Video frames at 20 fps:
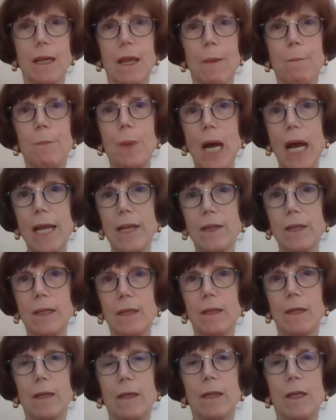but
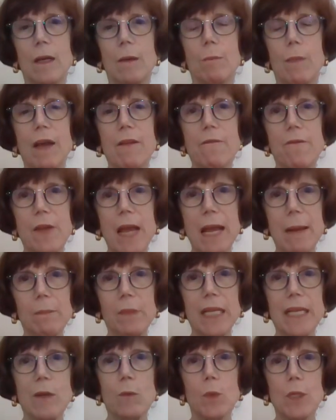my
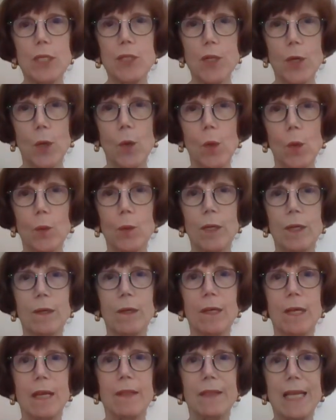family was told
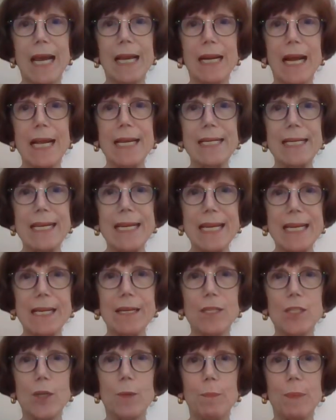that I
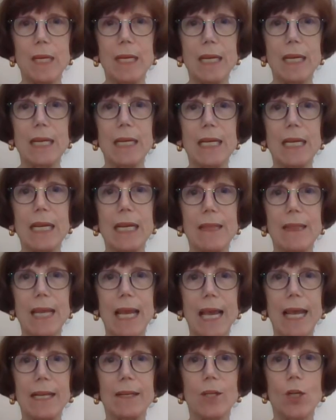needed to be in
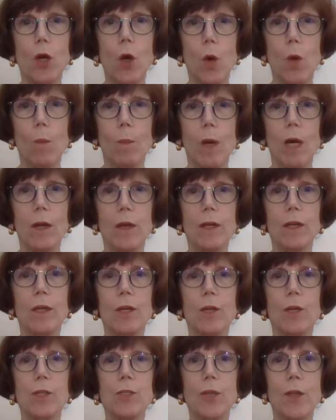that coma
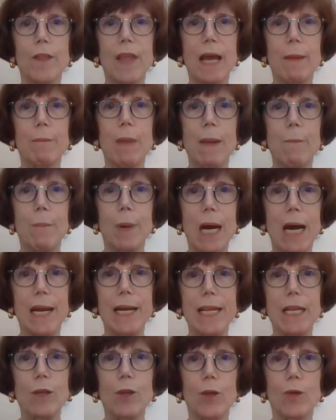so that my
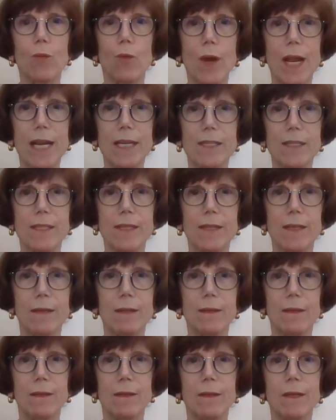body could rest.
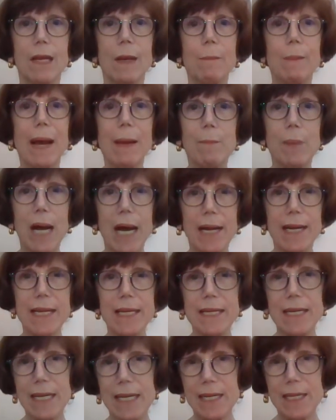My body
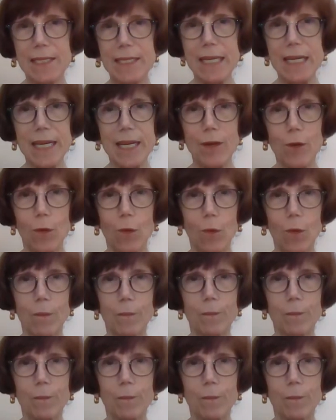needed to heal.